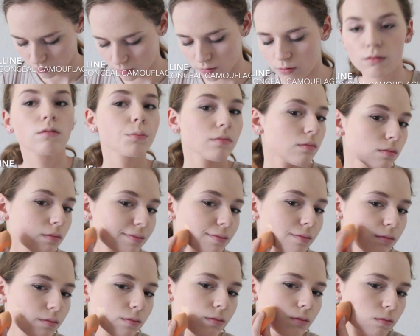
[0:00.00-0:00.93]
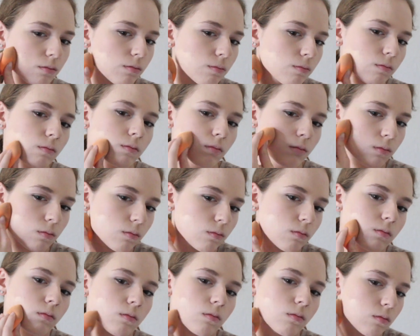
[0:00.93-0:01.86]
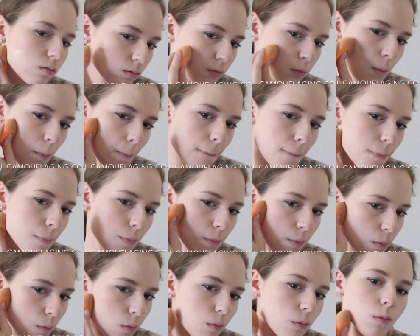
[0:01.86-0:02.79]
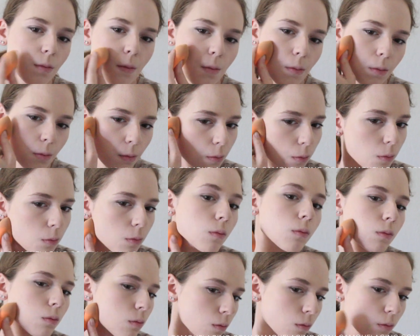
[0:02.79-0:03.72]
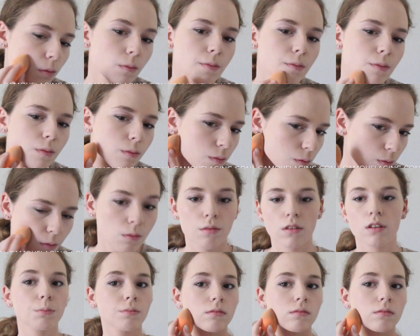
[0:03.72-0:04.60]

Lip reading: face area, and I really don't like it. And then I'm also taking some and putting it